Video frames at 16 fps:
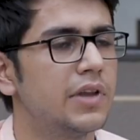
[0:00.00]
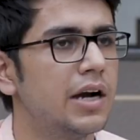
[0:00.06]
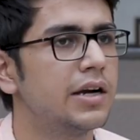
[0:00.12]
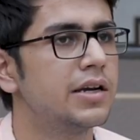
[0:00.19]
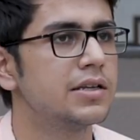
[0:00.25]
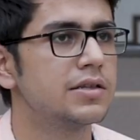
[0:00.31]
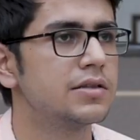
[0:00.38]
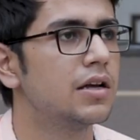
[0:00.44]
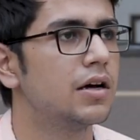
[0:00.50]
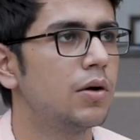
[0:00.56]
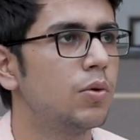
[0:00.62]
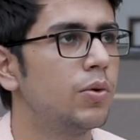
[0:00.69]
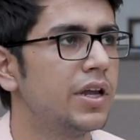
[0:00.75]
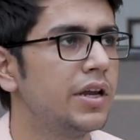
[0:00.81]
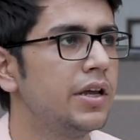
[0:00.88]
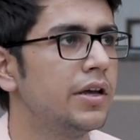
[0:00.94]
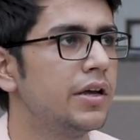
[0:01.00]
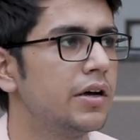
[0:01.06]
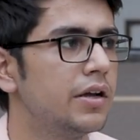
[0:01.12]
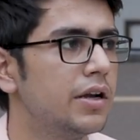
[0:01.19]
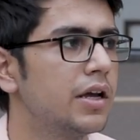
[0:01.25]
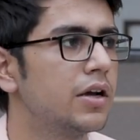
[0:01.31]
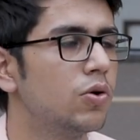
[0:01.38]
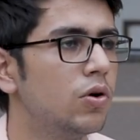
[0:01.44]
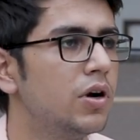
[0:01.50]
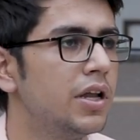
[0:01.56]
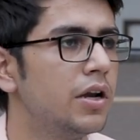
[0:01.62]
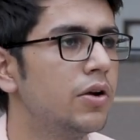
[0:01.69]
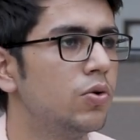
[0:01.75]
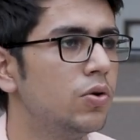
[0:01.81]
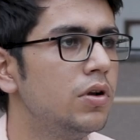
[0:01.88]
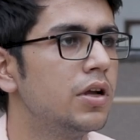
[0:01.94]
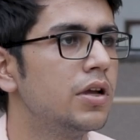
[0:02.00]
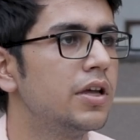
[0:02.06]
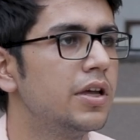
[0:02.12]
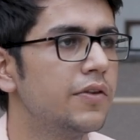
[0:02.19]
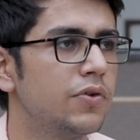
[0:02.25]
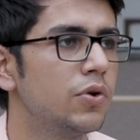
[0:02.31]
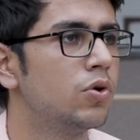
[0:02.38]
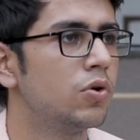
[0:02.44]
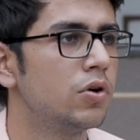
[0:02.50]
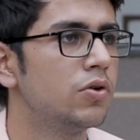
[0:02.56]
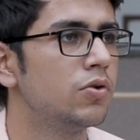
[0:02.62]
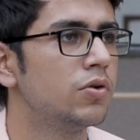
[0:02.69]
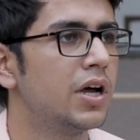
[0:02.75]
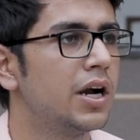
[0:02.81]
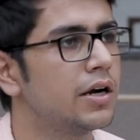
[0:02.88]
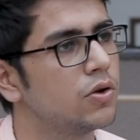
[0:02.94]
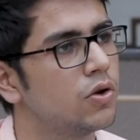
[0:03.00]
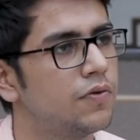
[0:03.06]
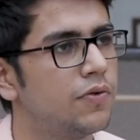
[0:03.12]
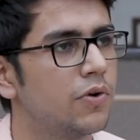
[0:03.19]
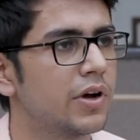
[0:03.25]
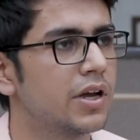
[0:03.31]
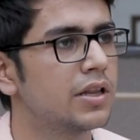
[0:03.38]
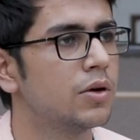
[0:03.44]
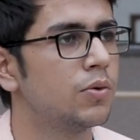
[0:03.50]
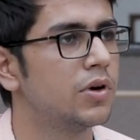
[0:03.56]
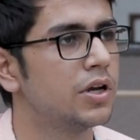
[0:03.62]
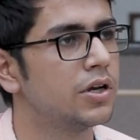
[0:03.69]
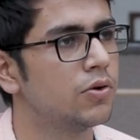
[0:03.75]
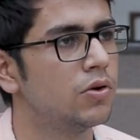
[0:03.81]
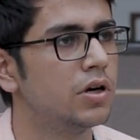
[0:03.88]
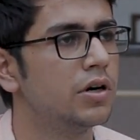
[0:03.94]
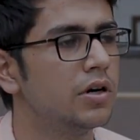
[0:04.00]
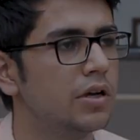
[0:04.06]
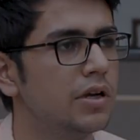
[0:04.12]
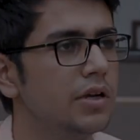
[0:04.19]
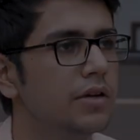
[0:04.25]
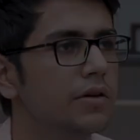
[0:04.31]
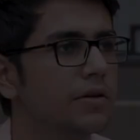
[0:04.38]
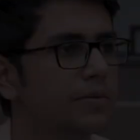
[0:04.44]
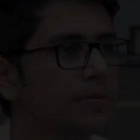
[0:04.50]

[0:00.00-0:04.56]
That is a very golden rule. If you don't do that, you'll forget the one you learned earlier.